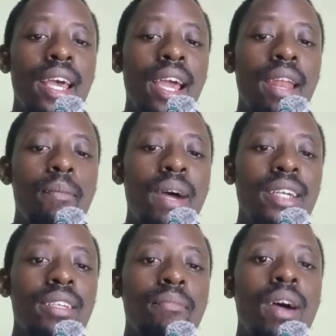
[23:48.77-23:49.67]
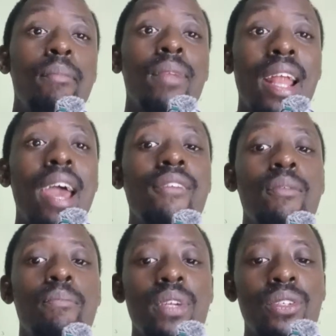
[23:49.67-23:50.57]
and maximum life
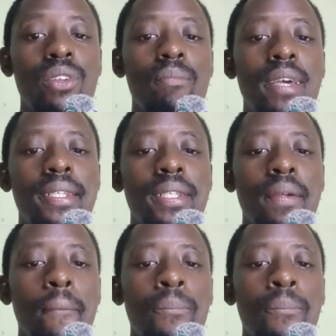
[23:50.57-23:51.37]
imprisonment.